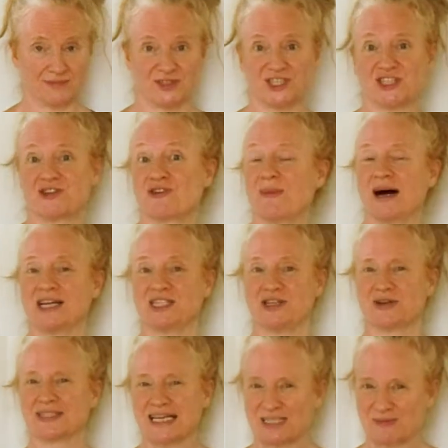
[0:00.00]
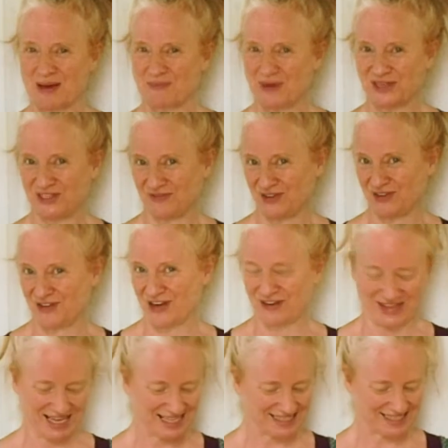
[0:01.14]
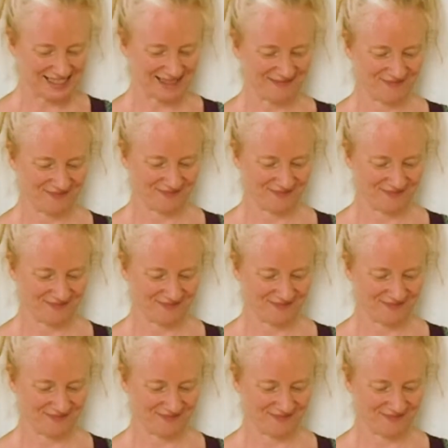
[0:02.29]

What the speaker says: just to remind you, because I expect most of you know this.